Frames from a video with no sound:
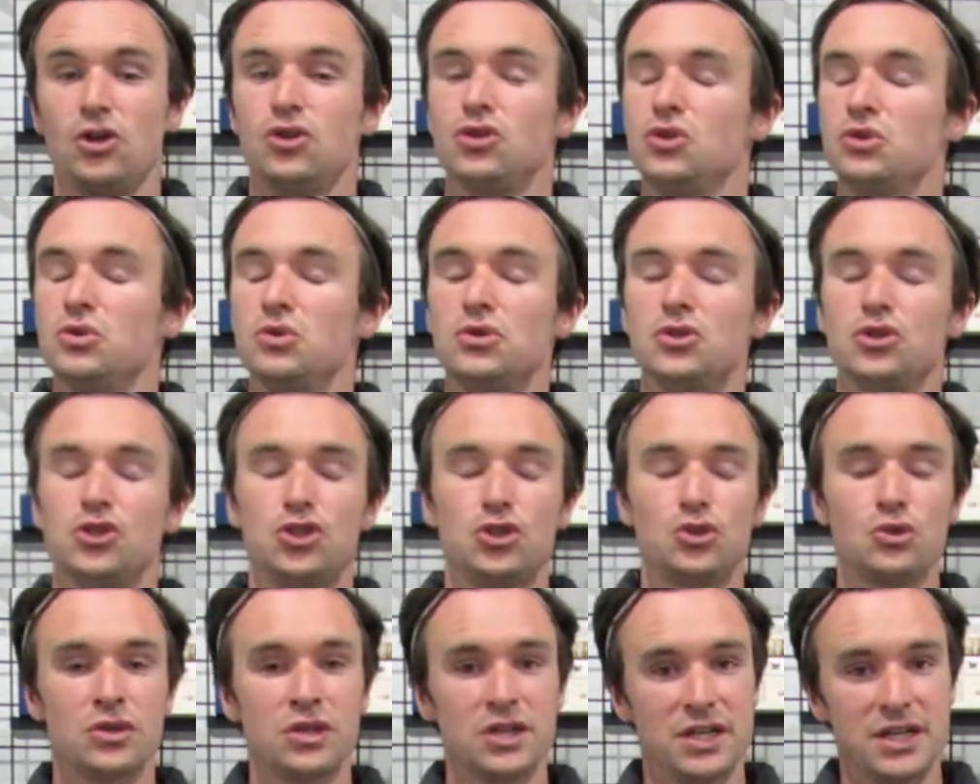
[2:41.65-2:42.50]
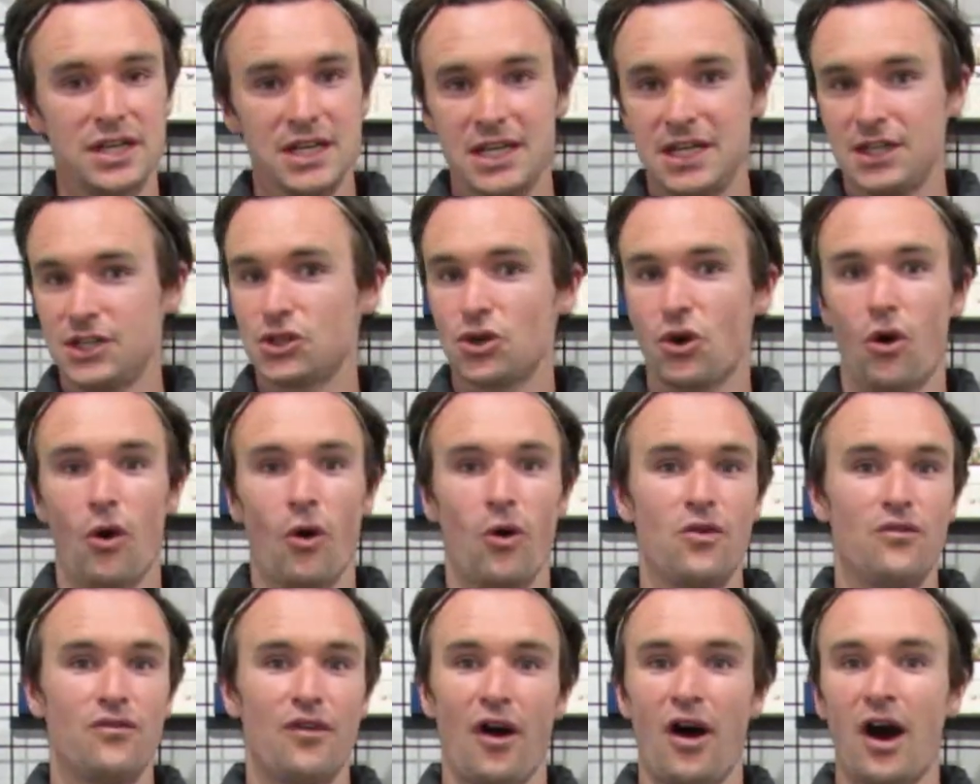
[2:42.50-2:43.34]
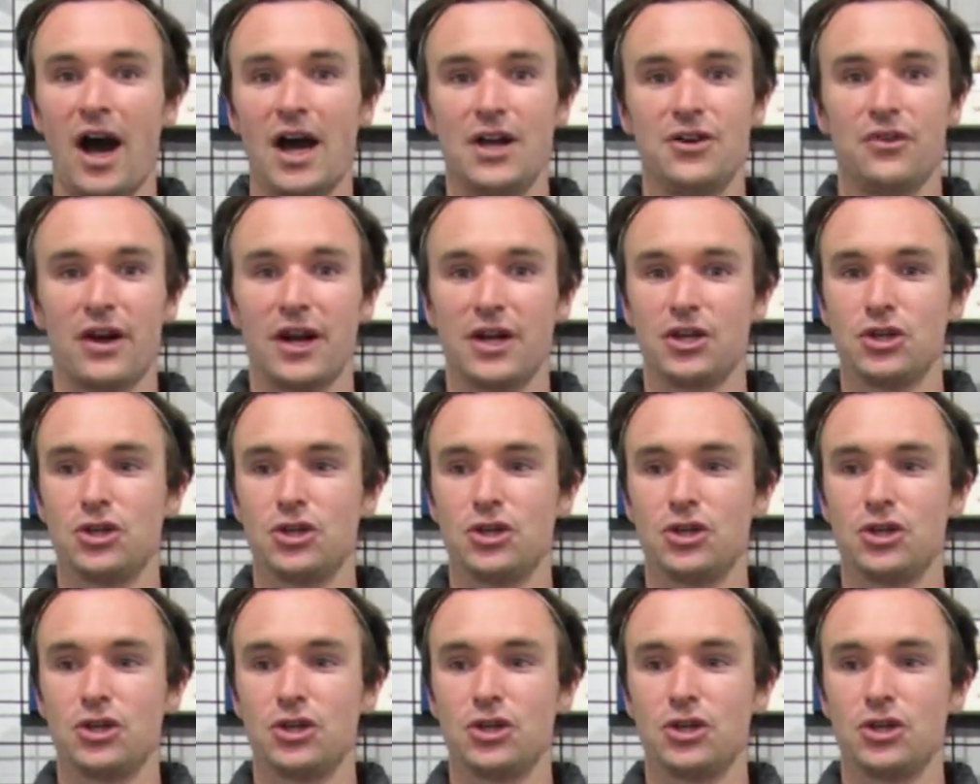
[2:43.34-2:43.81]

You shouldn't need to overhydrate.